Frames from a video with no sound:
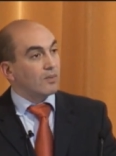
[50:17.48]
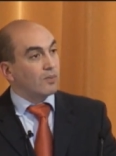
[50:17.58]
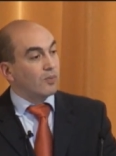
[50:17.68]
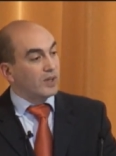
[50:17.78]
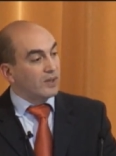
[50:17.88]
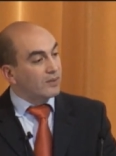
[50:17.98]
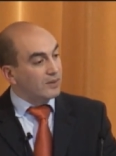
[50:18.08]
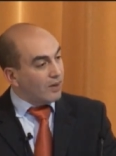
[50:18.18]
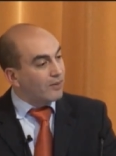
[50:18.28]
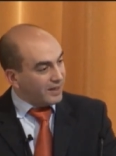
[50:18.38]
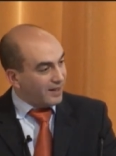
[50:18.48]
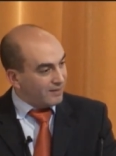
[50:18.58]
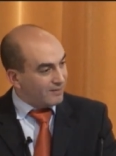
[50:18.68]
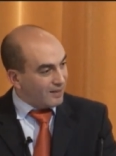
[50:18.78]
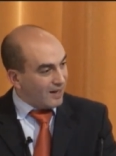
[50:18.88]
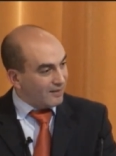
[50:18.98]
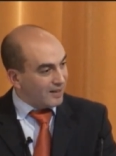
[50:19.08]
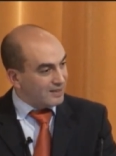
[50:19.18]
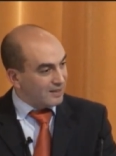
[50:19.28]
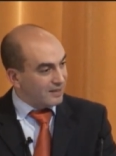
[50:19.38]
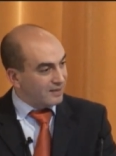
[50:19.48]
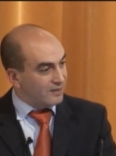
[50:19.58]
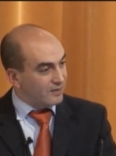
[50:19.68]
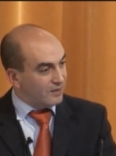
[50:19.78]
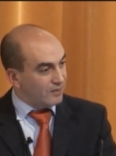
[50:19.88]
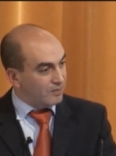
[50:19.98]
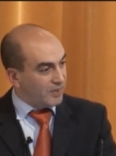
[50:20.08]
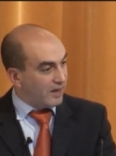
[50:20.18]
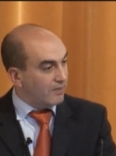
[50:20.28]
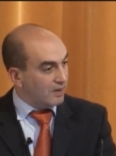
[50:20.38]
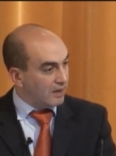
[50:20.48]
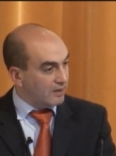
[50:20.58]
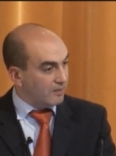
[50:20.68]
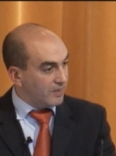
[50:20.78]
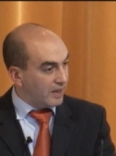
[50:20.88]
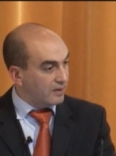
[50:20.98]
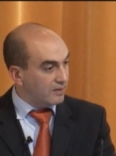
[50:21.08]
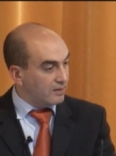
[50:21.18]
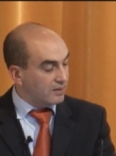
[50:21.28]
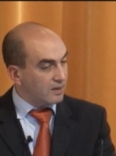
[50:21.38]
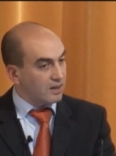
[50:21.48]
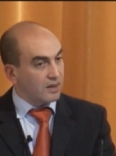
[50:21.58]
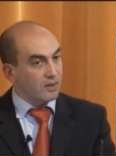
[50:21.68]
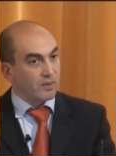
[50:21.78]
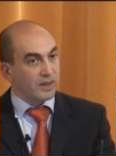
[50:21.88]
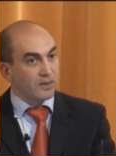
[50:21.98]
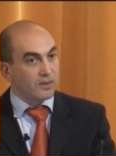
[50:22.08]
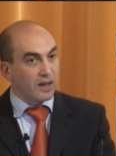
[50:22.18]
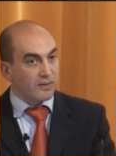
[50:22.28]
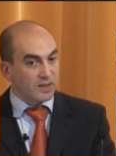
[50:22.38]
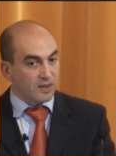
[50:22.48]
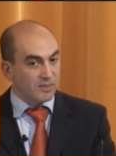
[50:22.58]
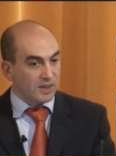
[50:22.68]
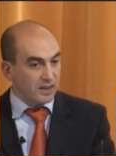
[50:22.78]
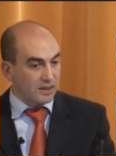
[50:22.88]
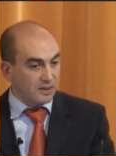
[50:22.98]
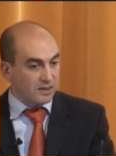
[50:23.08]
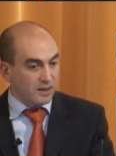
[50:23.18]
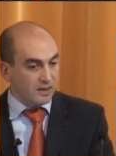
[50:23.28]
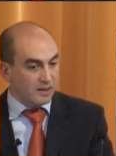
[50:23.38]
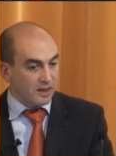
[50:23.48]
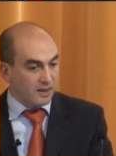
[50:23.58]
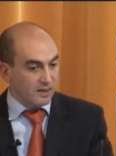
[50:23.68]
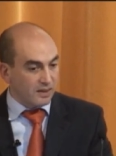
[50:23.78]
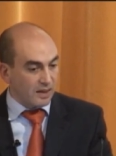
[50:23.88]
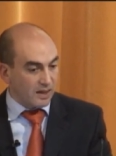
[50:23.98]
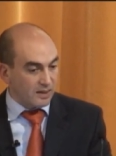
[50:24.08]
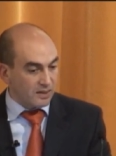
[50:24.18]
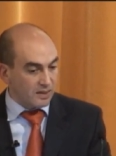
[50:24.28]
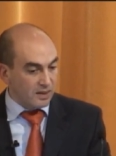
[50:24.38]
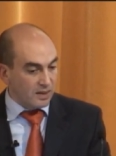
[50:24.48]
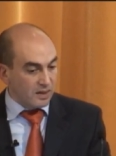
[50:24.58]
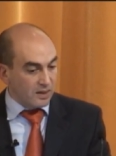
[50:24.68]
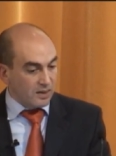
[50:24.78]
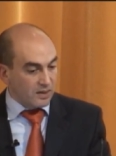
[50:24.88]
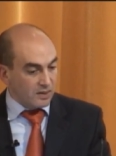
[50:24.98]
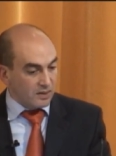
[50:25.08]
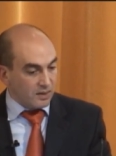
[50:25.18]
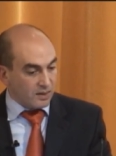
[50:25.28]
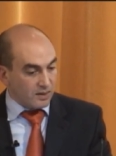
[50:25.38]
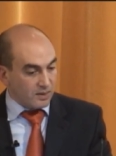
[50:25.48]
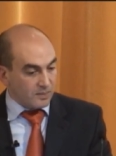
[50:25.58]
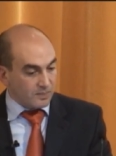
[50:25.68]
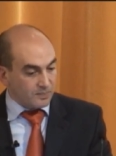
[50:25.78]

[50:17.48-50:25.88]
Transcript: We don't know yet how that's linked to behavioral outcome yet. Uh, we do have some data to indicate that um,